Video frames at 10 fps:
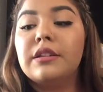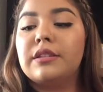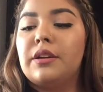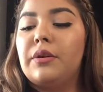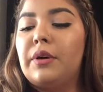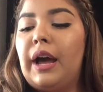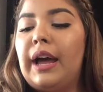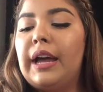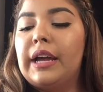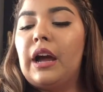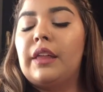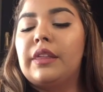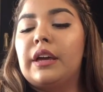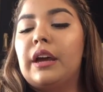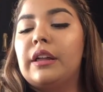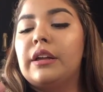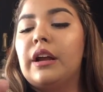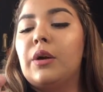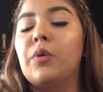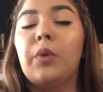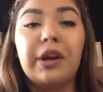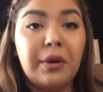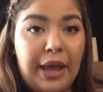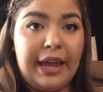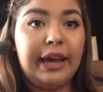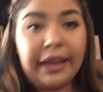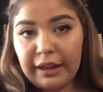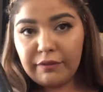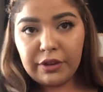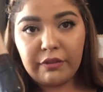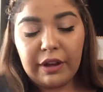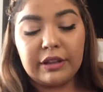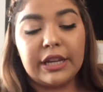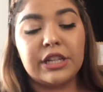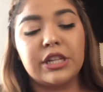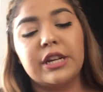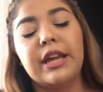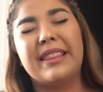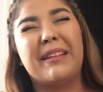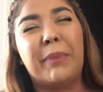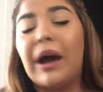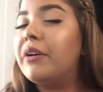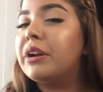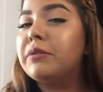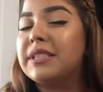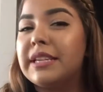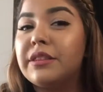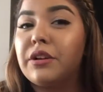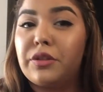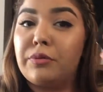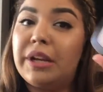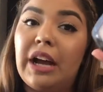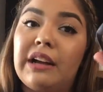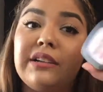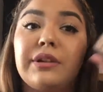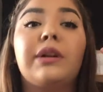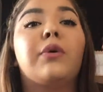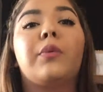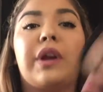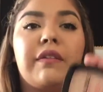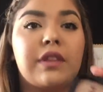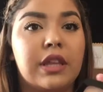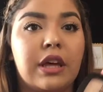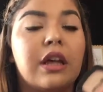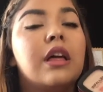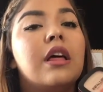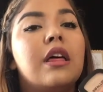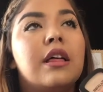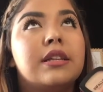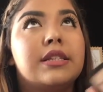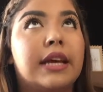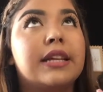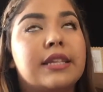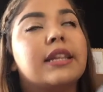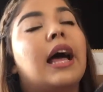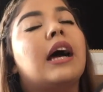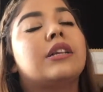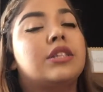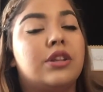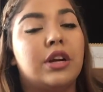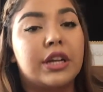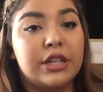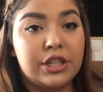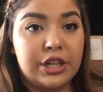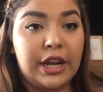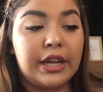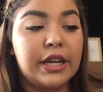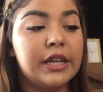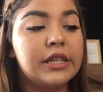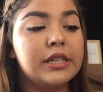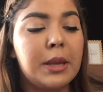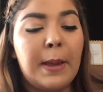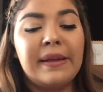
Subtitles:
So I got the color 108 again for the foundation, and the powder was either 300 or whatever the second to last darkest shade is.